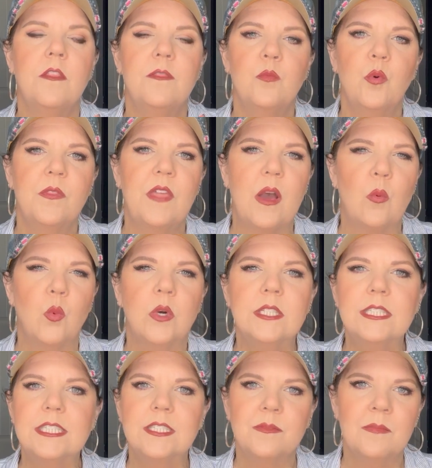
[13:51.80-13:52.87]
with that
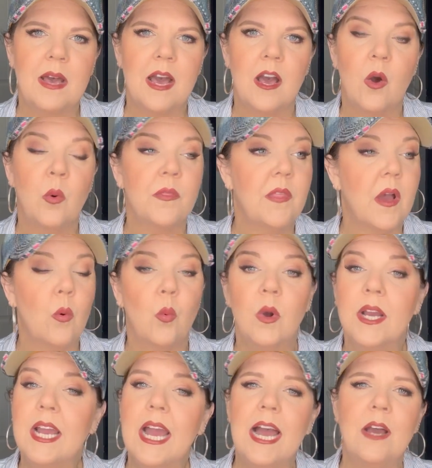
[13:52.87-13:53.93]
one smile, with that
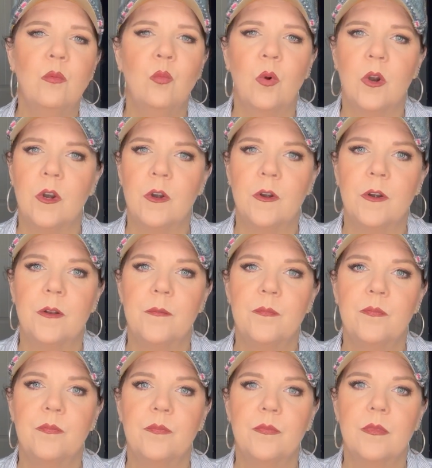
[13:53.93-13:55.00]
one kind word,
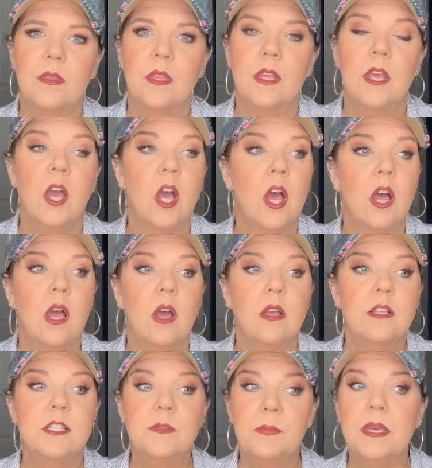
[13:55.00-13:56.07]

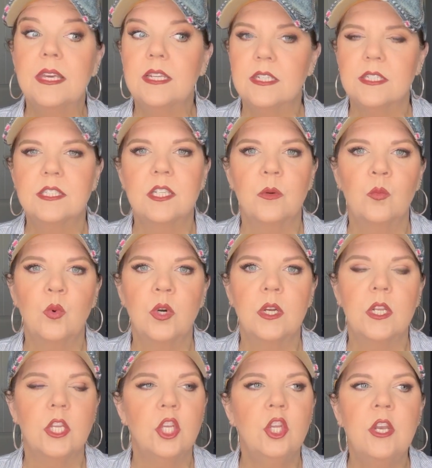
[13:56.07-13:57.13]
speaking to
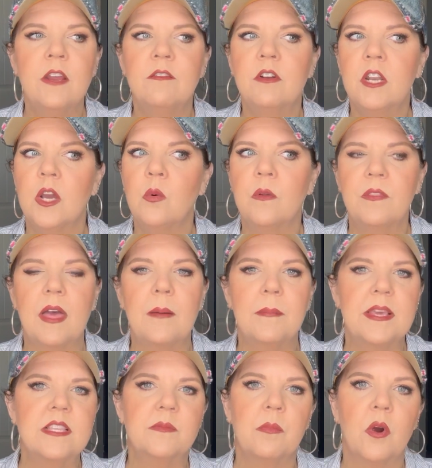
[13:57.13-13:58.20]
someone, you never know what that
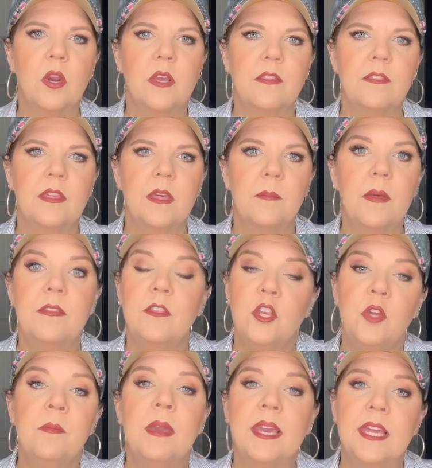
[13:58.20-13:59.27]
may spark in them, and then
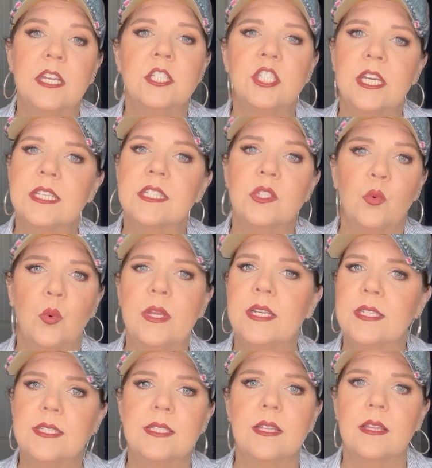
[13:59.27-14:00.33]
you may get a chance to
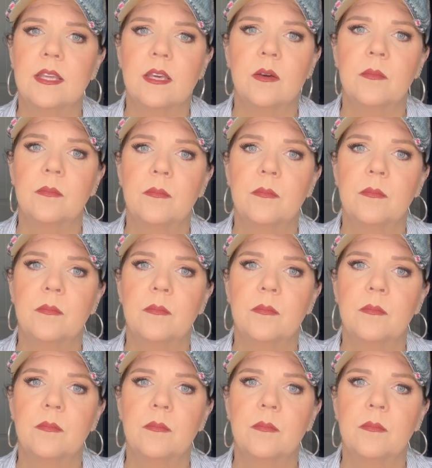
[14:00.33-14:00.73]
witness to them.